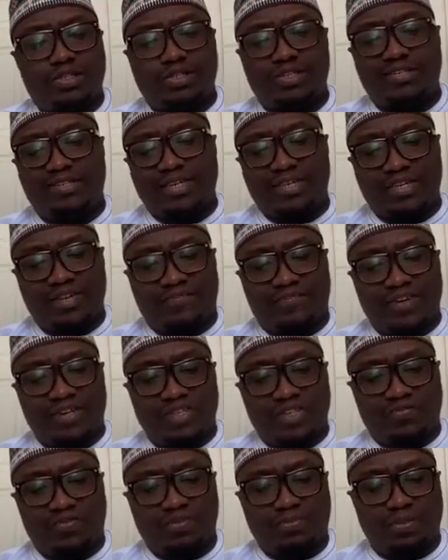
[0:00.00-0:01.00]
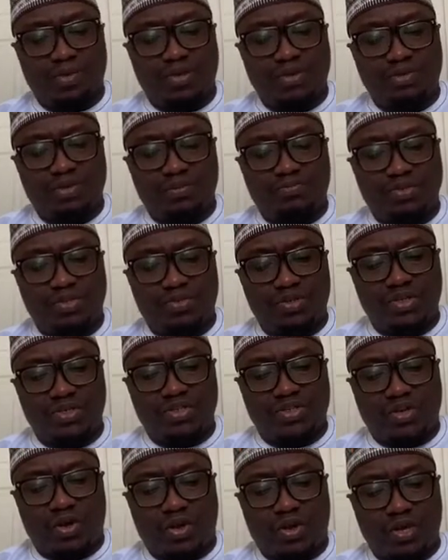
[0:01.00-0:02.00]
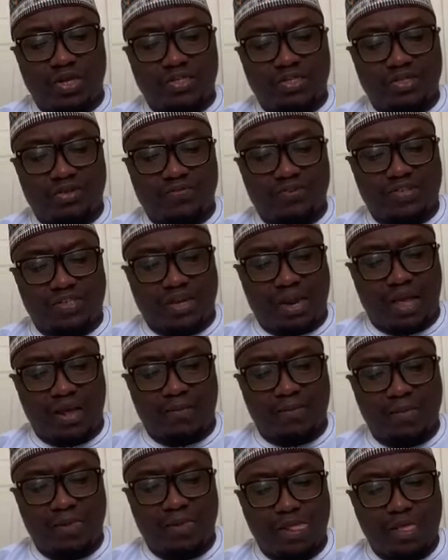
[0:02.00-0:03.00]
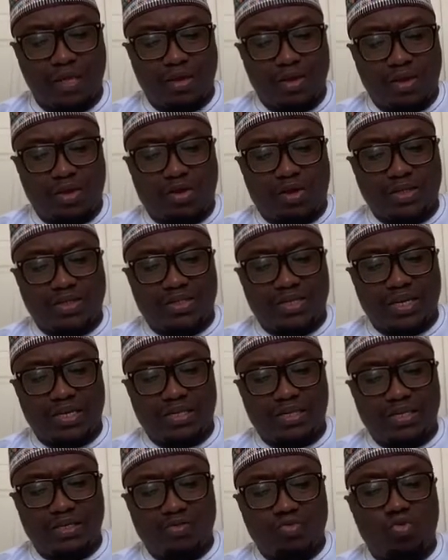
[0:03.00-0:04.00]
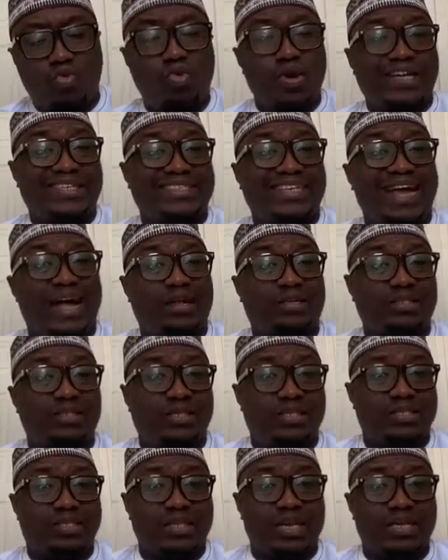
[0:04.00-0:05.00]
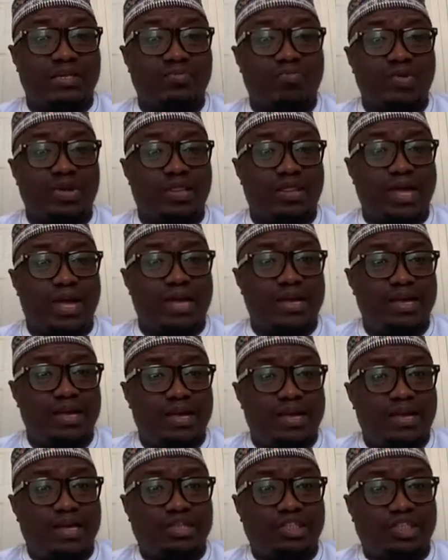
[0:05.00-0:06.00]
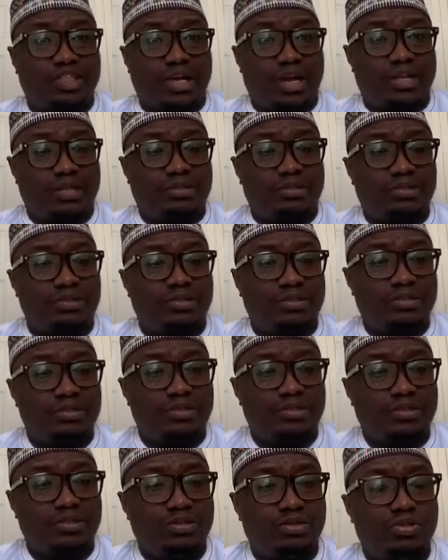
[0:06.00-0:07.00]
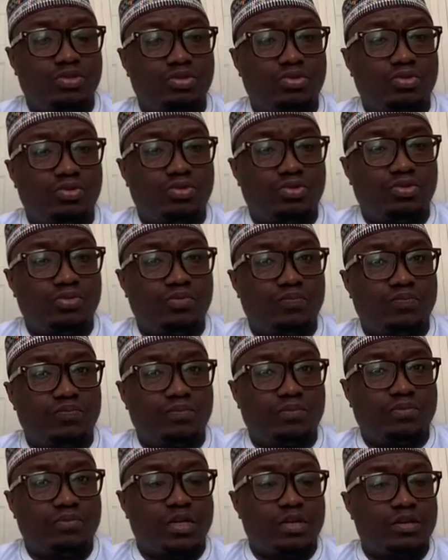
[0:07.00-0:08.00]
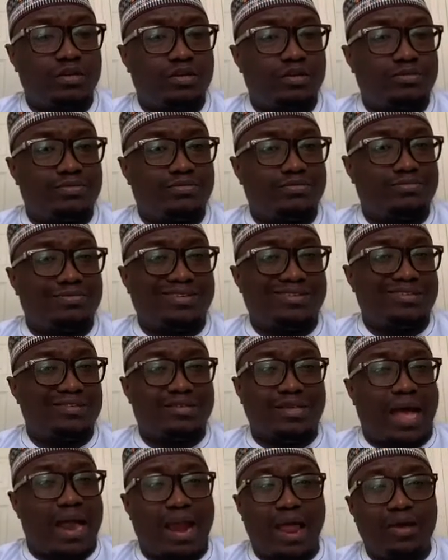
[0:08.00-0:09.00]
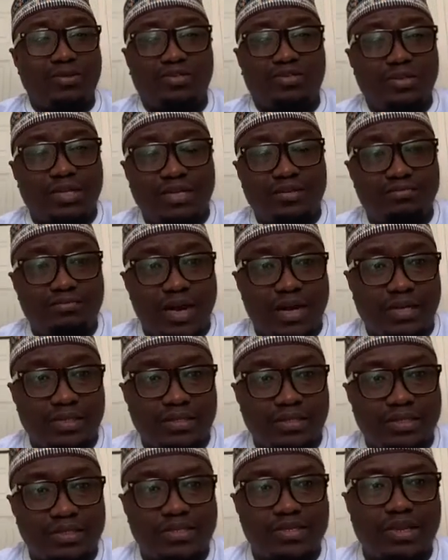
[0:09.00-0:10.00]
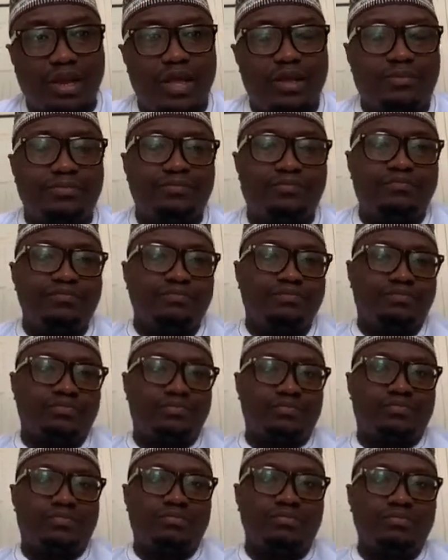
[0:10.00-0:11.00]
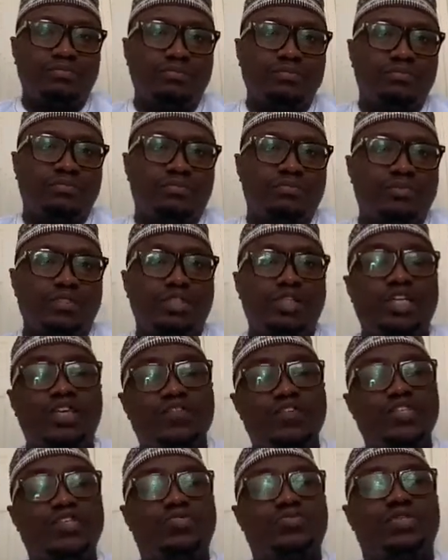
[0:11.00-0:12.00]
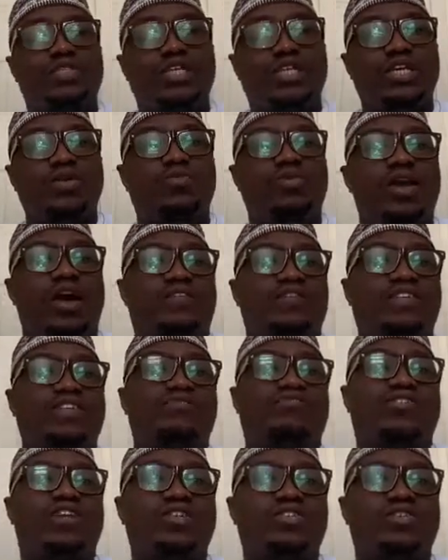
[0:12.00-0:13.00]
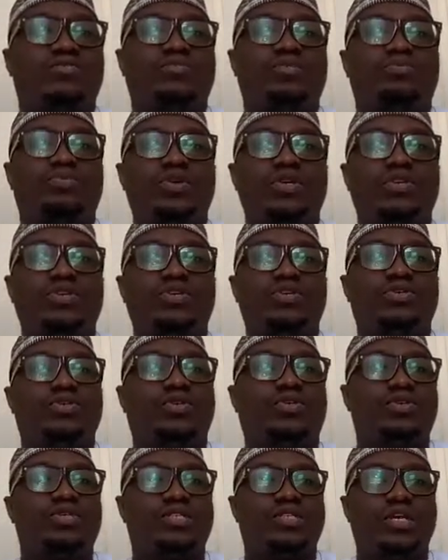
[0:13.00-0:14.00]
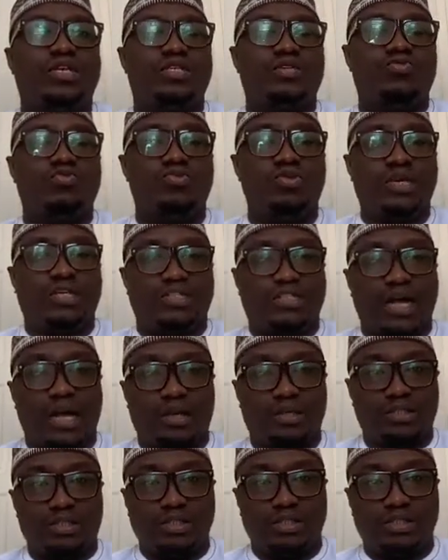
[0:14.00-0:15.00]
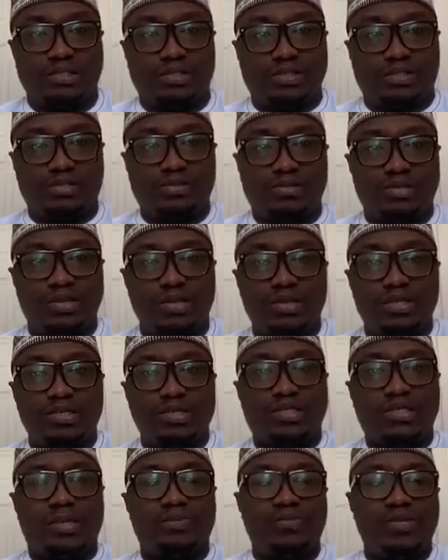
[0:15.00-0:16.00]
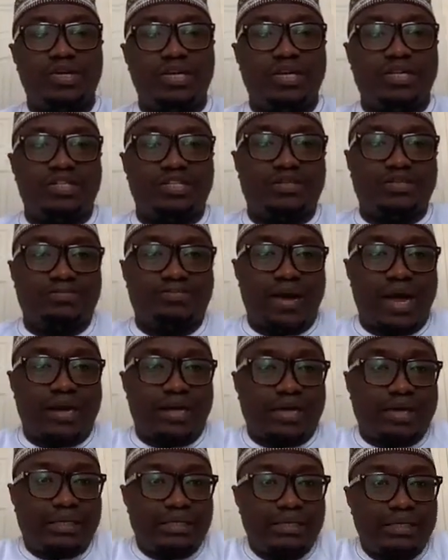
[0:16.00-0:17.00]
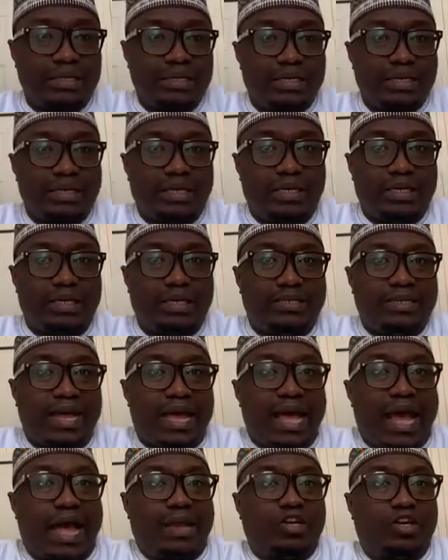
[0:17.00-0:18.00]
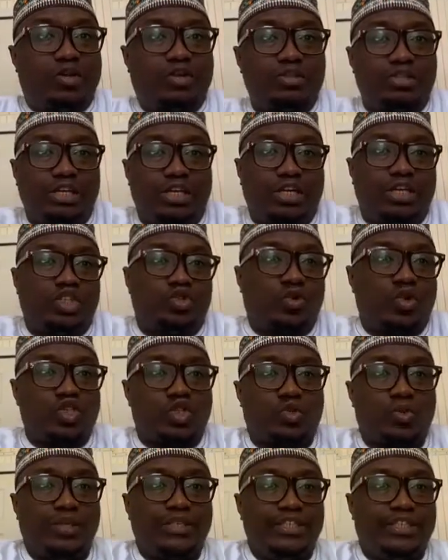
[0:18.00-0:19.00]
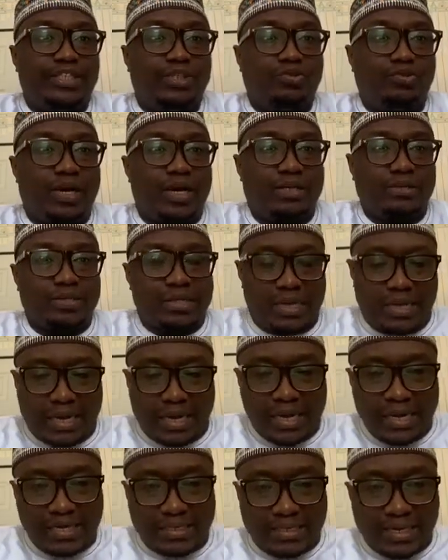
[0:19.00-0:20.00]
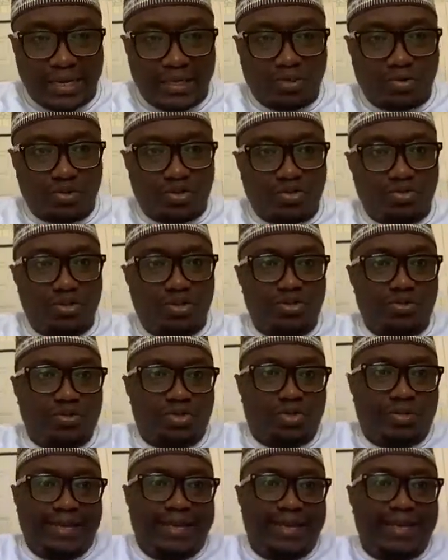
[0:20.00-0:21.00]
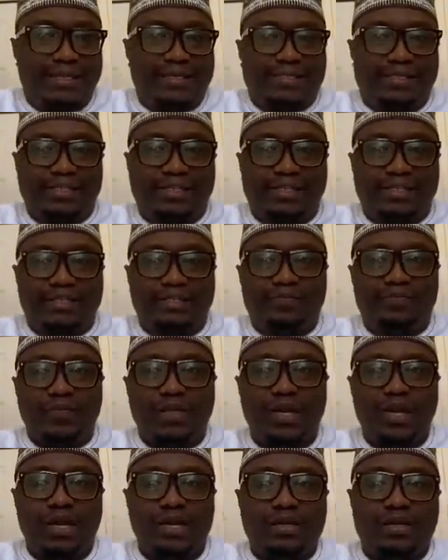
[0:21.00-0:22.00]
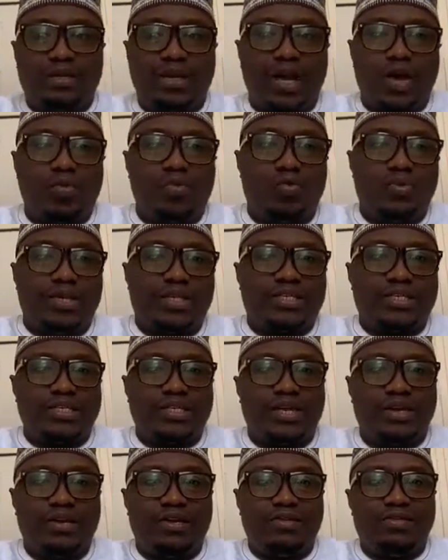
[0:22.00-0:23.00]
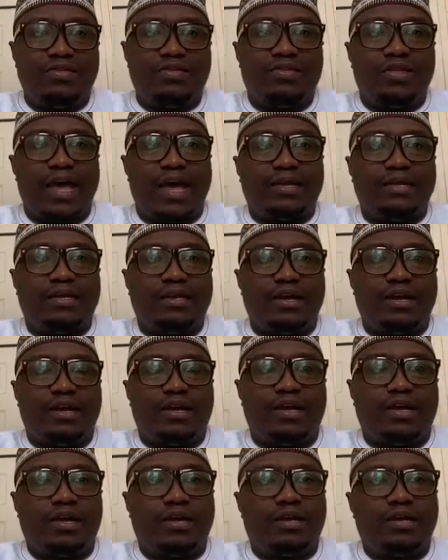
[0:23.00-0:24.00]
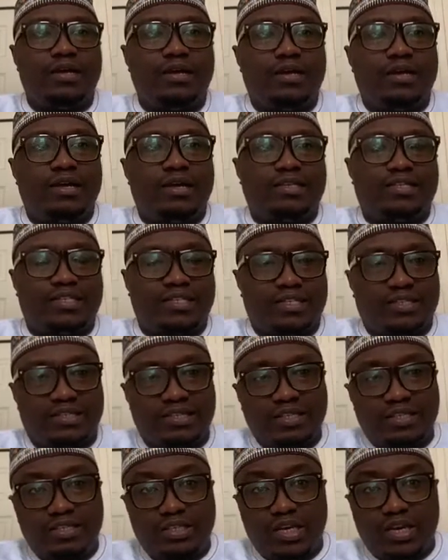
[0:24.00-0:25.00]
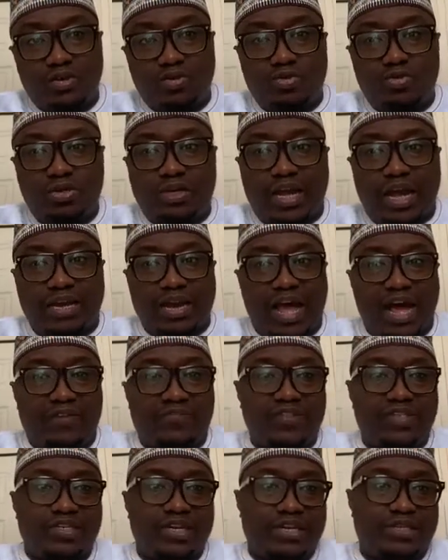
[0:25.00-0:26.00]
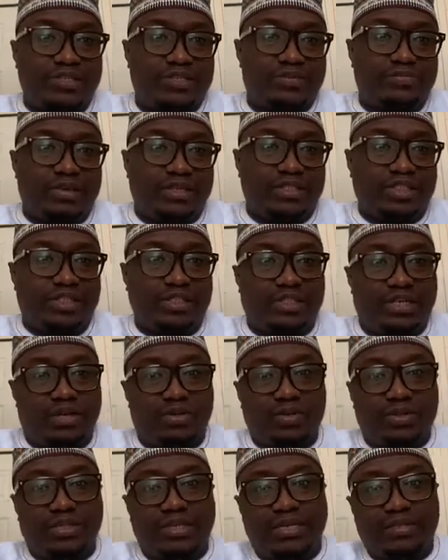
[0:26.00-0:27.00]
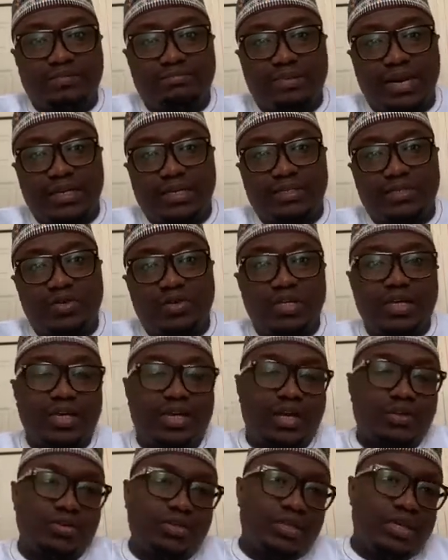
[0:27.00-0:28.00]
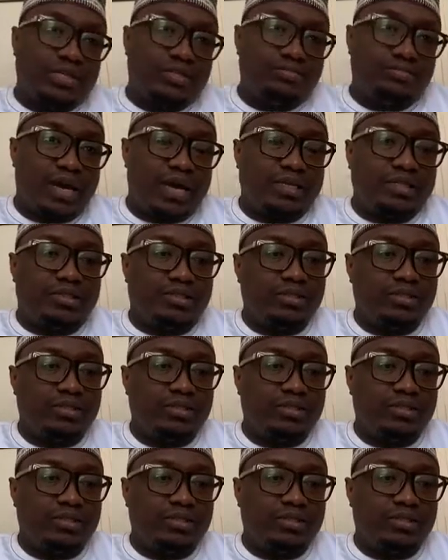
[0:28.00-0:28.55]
It's a difference of opinion between scholars of Islam concerning who a child is and whether a child, is allowed to get married in Islam. Even today, we have difference of opinion concerning who a child is. Some years back, the adult age was 21. Later, it was reduced to 18. Now we are saying that a 16-year-old can have sex, but she cannot get married or he cannot get married.